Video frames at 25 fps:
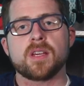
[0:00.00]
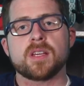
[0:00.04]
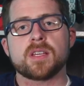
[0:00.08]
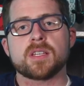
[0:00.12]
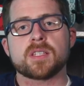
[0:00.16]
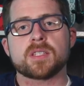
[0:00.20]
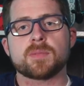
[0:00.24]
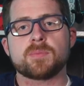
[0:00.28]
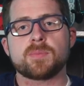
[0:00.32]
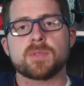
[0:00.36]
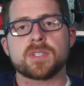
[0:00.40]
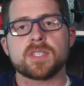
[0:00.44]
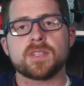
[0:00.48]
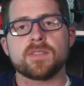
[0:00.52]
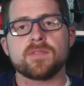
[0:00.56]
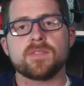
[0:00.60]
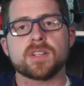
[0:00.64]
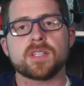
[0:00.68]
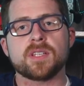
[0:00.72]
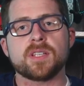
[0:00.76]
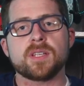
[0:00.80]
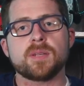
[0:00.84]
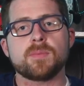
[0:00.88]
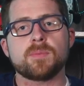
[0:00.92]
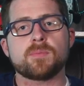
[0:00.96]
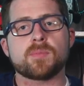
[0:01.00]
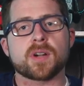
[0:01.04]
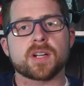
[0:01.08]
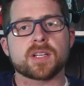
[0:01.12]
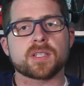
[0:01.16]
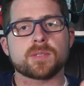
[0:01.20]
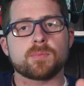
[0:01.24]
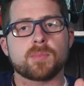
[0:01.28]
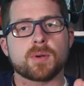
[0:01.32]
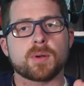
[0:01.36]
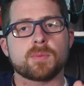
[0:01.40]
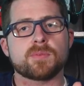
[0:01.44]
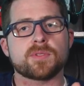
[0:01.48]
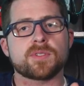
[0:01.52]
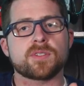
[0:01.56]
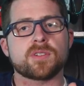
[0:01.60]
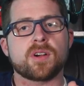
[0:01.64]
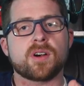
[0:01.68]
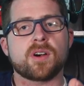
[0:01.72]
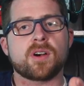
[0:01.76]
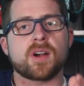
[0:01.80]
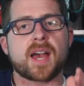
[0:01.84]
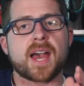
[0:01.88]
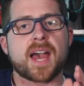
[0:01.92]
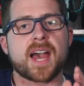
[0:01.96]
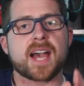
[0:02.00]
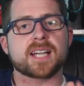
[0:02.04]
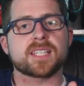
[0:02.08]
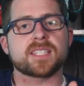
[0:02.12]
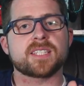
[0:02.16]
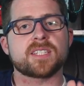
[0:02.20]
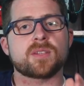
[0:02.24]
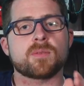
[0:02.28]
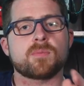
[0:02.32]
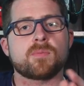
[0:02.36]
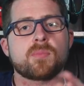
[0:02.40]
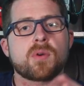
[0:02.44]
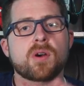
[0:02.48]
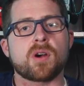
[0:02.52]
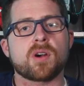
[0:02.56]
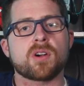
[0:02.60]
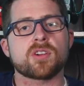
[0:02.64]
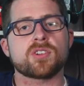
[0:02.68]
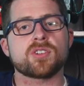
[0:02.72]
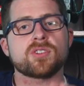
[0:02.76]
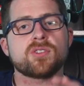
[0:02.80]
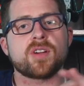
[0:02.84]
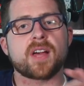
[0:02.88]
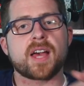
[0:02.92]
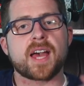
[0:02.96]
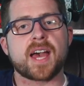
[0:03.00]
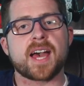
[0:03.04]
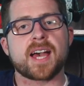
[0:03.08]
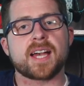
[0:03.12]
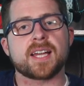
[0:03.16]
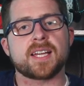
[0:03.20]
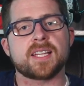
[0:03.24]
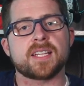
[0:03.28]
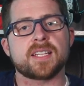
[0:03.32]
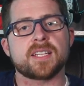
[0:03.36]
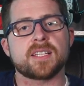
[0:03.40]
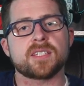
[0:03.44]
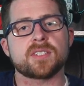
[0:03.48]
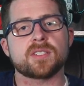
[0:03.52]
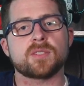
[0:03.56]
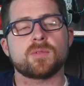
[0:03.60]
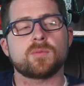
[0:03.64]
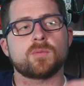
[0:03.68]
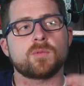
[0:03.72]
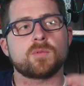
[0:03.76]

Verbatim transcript: Specifically, brexpiprazole acts as a partial agonist,